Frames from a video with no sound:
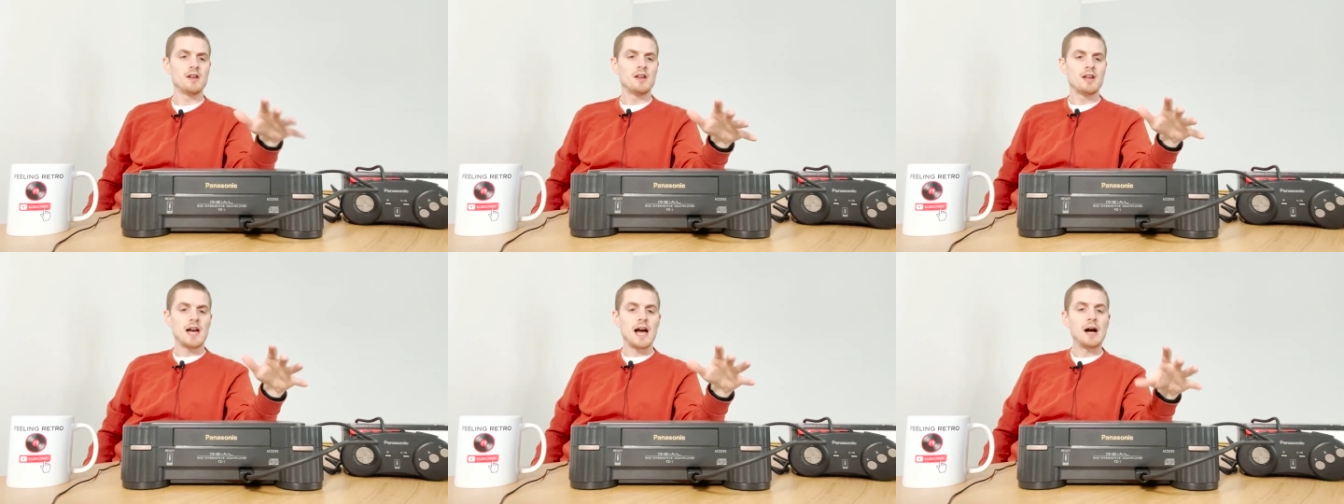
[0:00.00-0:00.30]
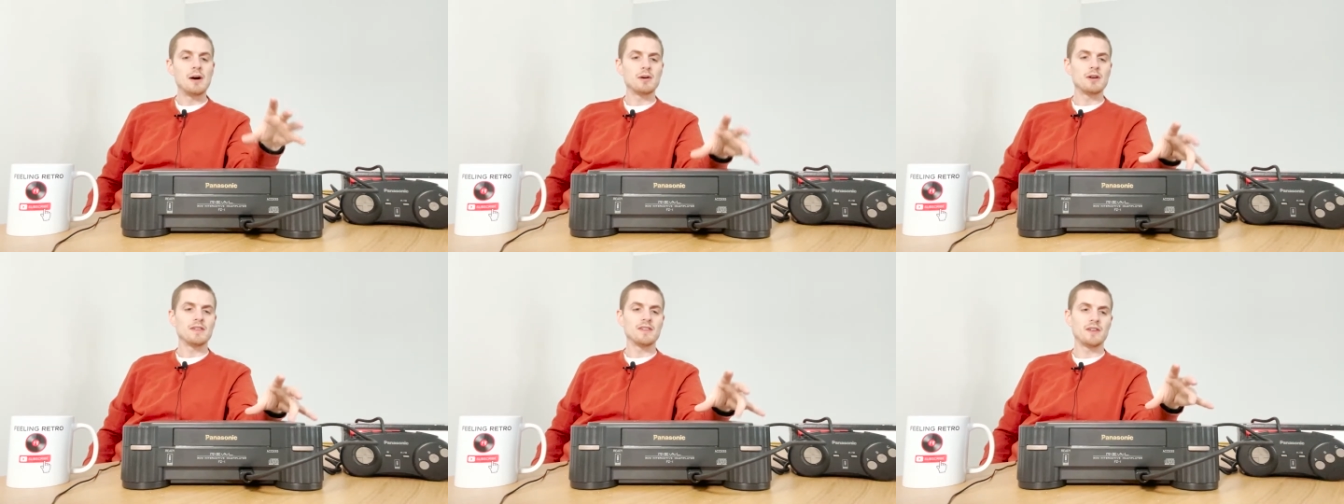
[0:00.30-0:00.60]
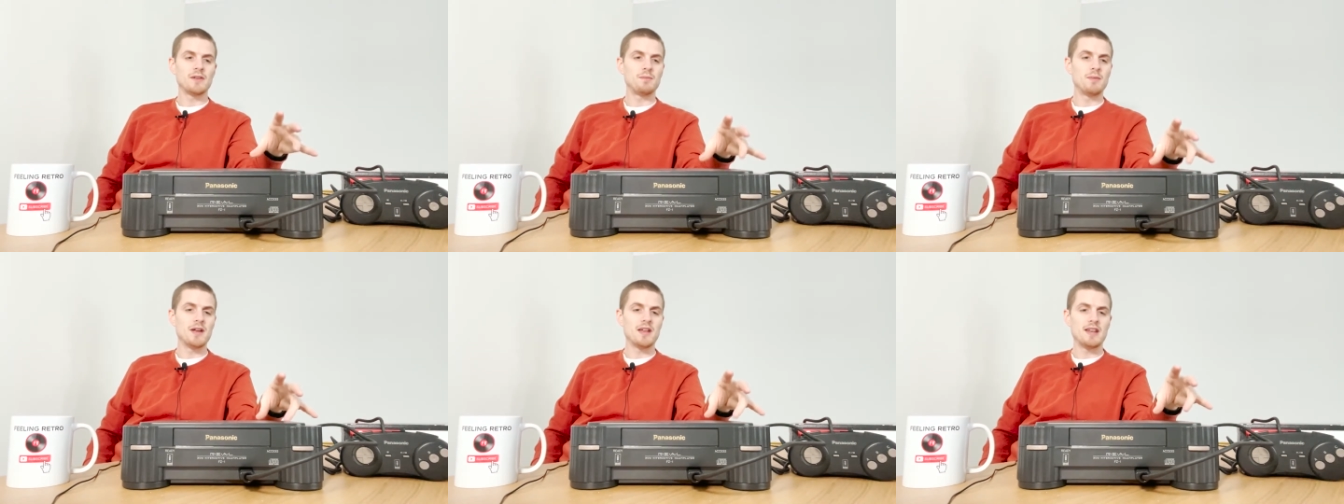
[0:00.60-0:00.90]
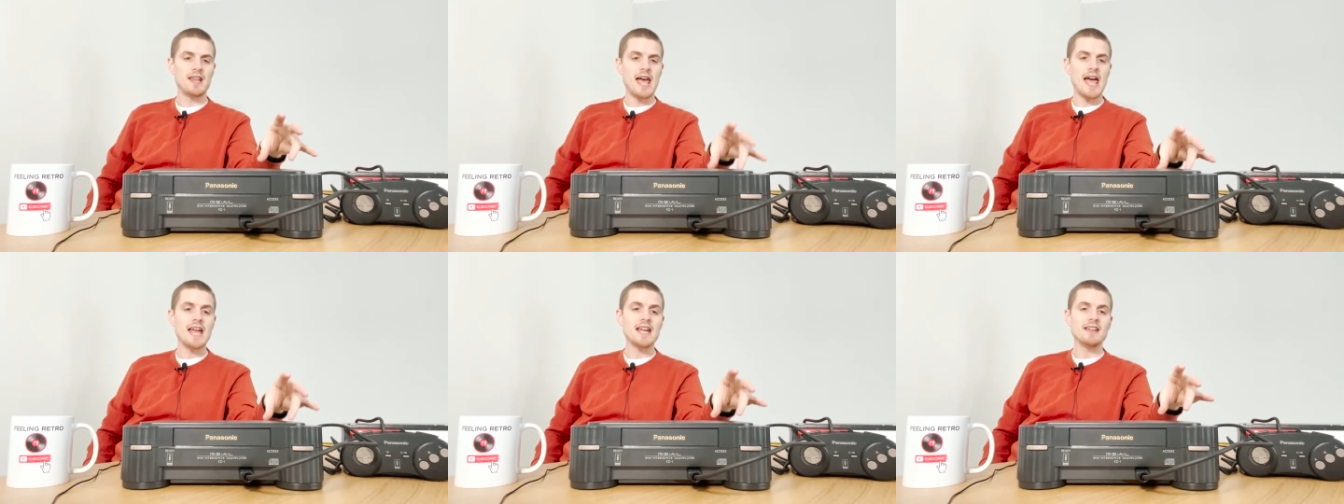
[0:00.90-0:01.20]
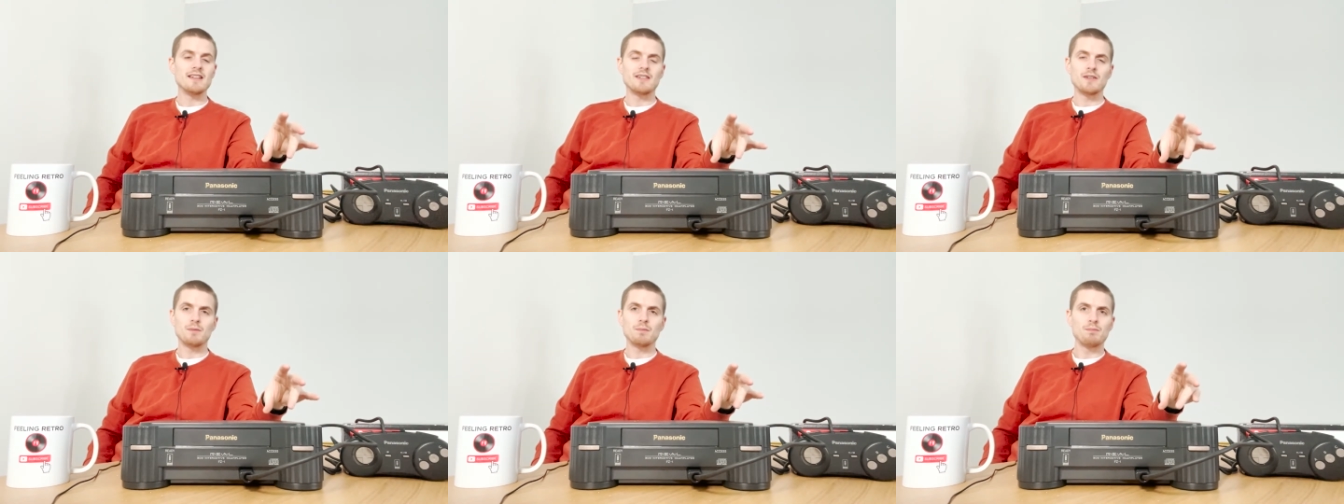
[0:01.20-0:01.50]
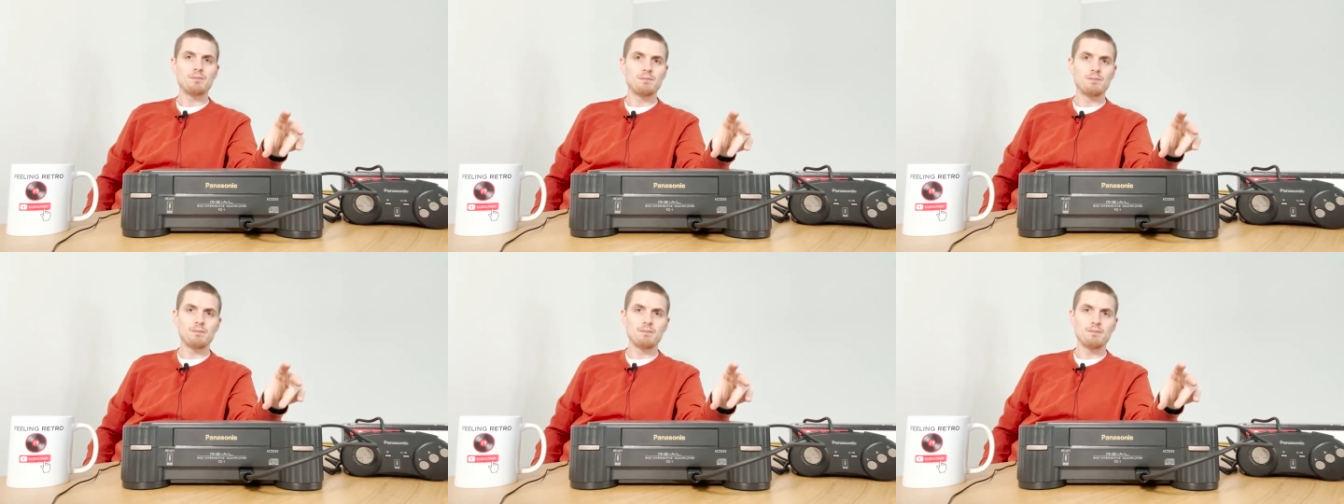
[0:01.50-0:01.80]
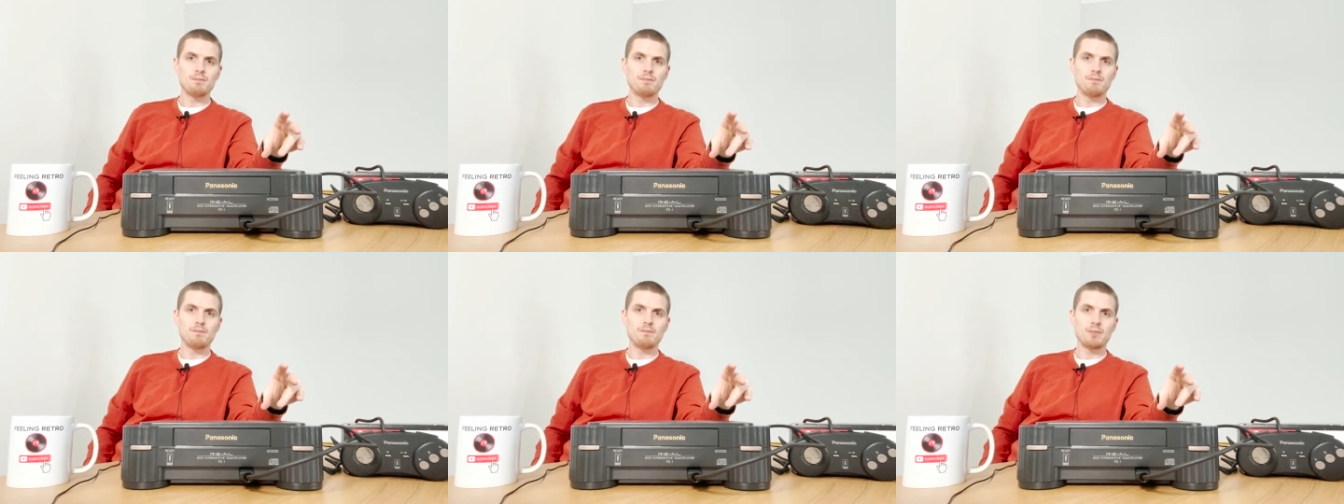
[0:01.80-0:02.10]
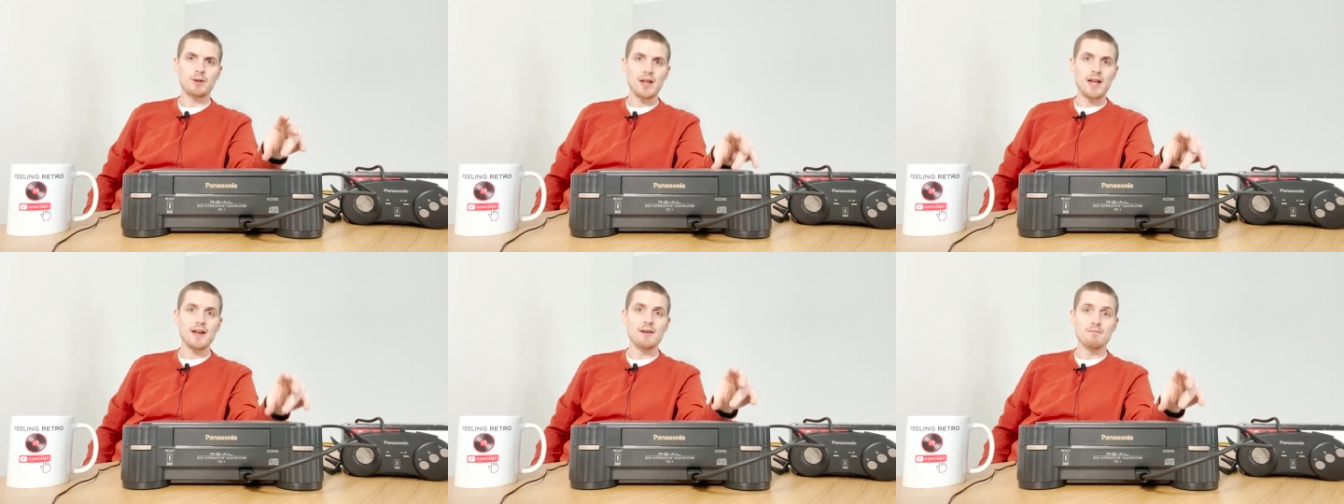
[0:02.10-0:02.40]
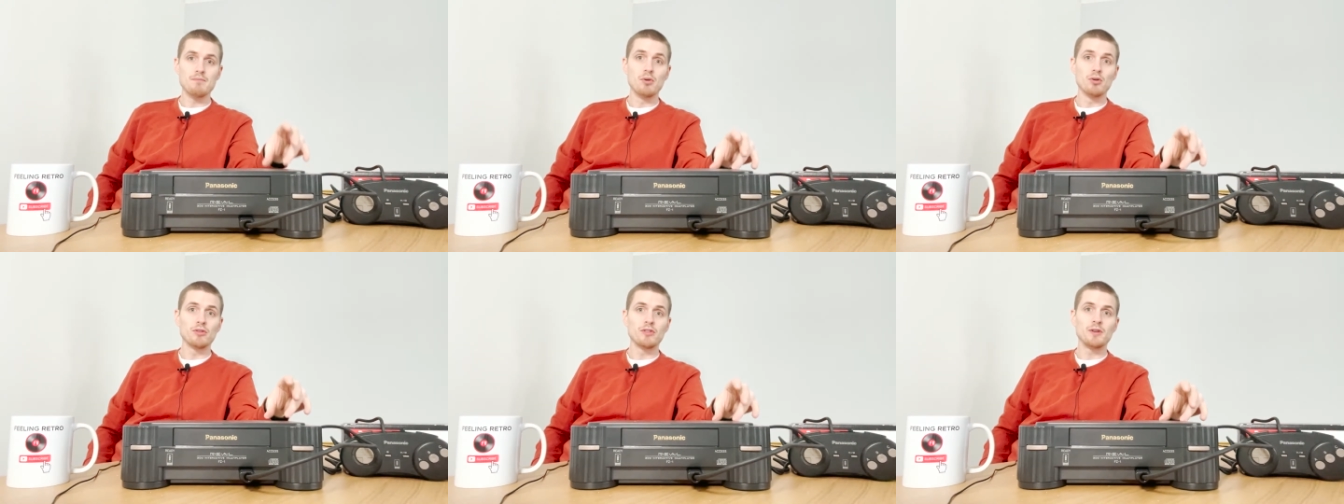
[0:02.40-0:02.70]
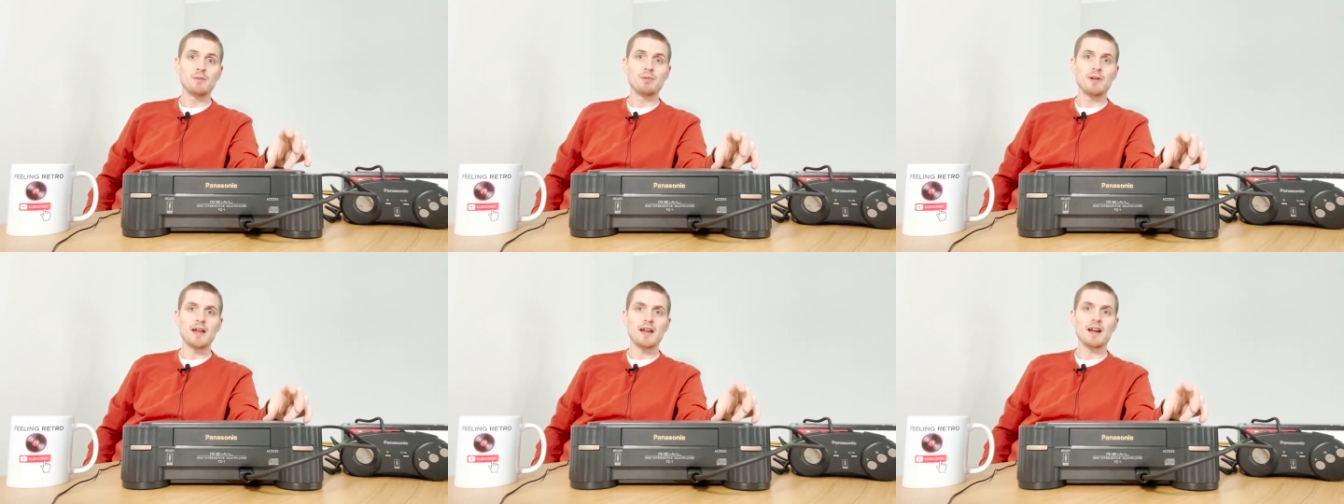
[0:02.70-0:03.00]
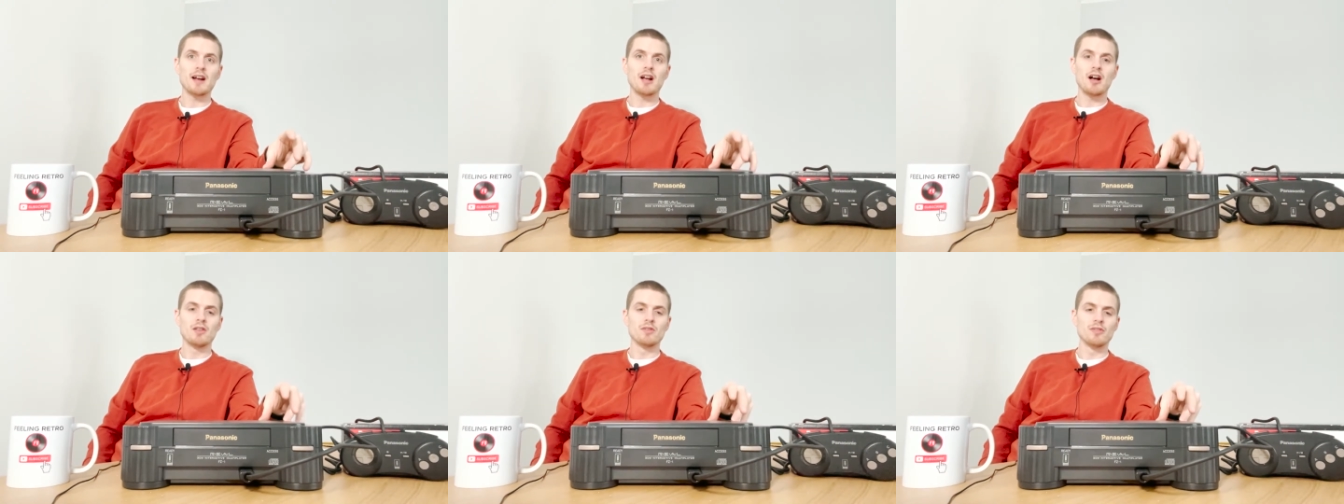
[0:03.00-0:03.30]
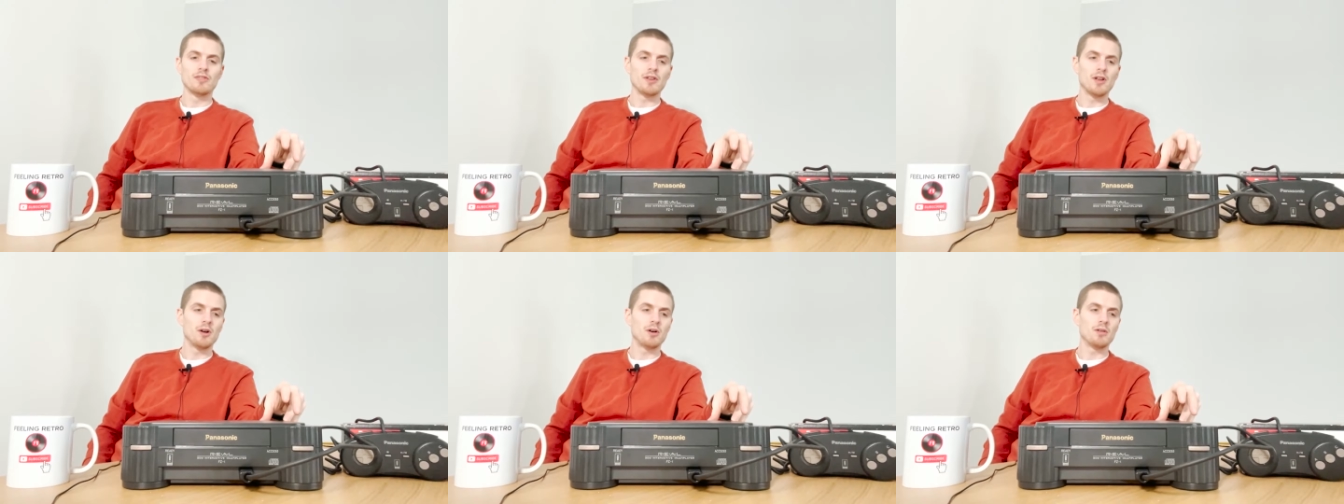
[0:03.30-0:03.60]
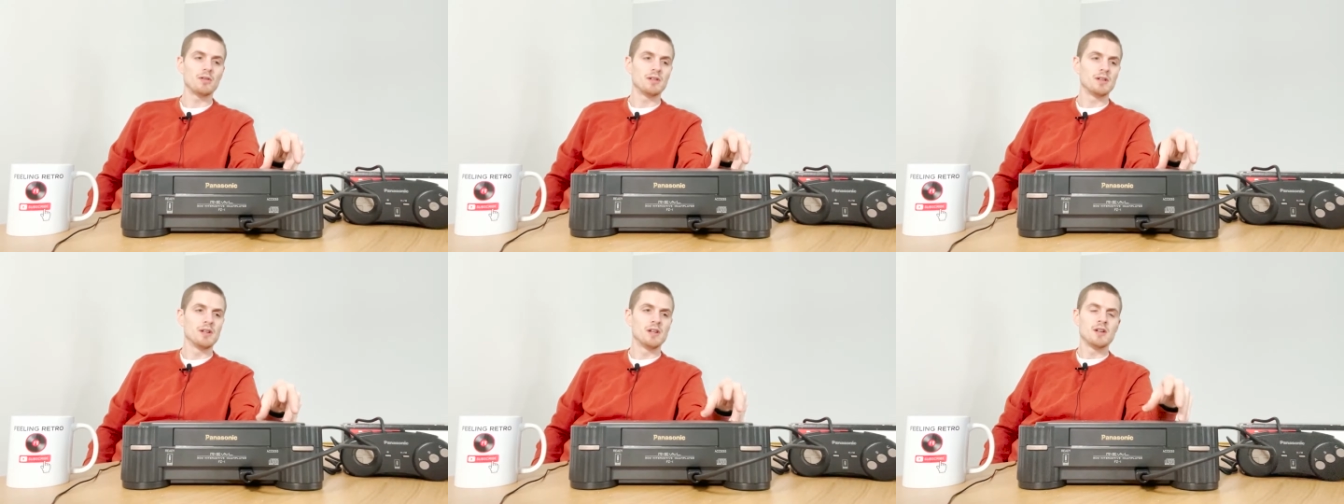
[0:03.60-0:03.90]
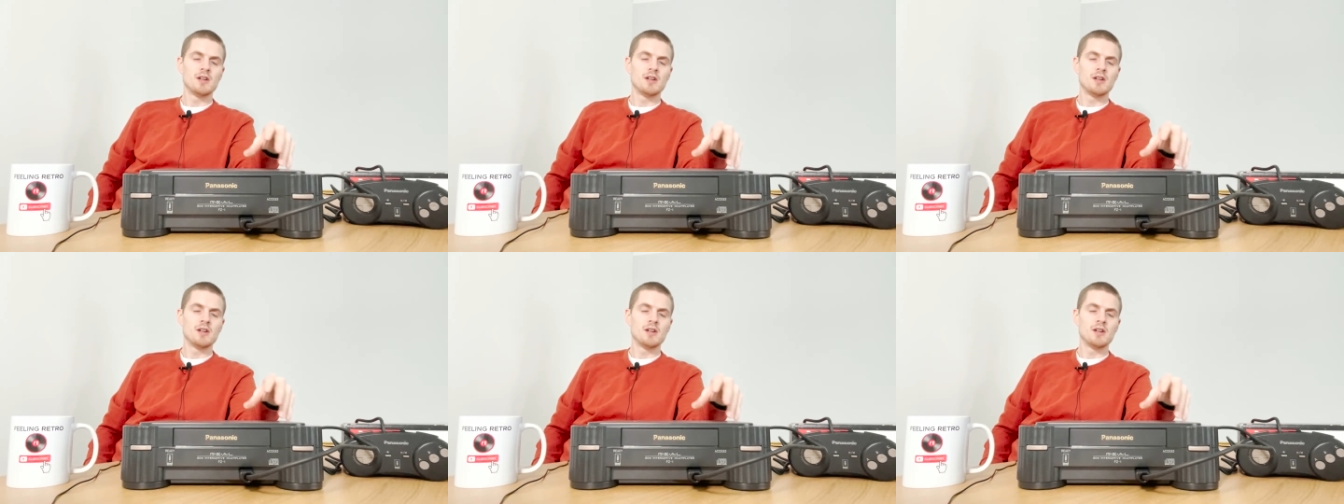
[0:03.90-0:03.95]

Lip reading: how can this be an 8-player multiplayer console